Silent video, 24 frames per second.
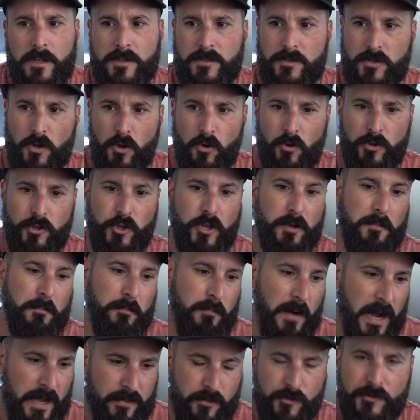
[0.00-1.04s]
So you can
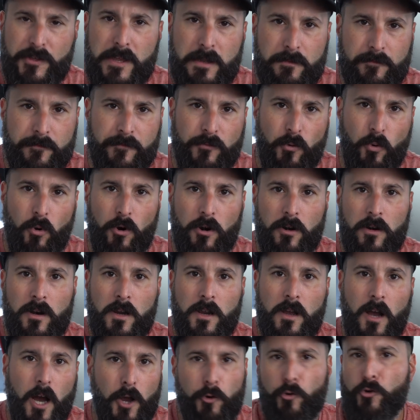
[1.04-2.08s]
buy the theme for
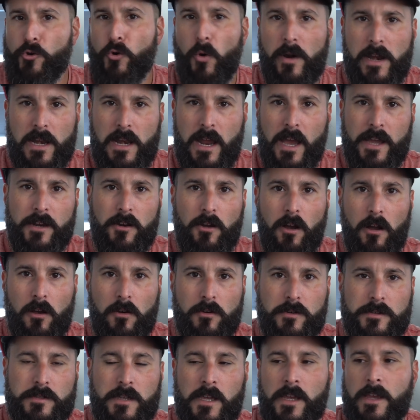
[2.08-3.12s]

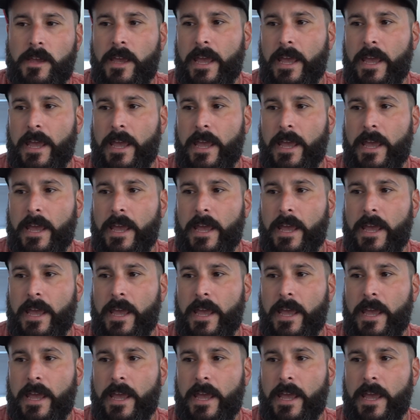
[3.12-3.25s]
$129